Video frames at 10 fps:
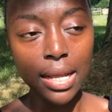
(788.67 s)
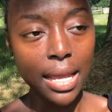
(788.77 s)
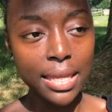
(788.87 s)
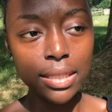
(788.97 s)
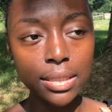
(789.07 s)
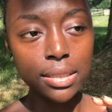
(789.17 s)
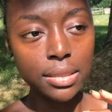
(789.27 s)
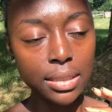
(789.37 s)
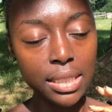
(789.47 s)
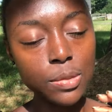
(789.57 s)
And the
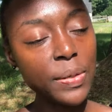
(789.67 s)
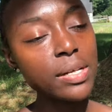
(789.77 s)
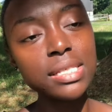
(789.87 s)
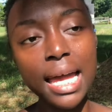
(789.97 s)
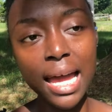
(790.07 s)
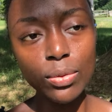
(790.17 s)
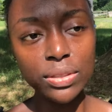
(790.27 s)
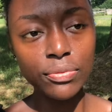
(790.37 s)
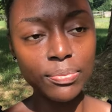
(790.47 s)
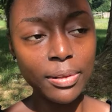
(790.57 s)
experience I had with
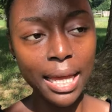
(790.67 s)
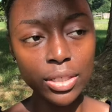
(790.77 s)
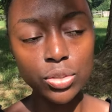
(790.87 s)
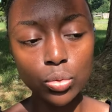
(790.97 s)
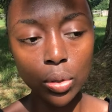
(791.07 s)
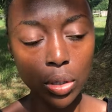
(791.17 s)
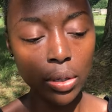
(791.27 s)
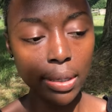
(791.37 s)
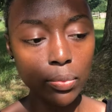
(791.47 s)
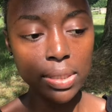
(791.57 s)
the black
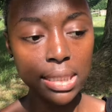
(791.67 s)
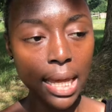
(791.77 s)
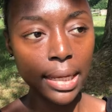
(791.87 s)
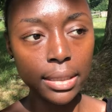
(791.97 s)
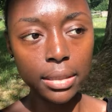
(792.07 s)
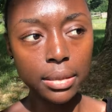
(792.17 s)
squirrel, it was like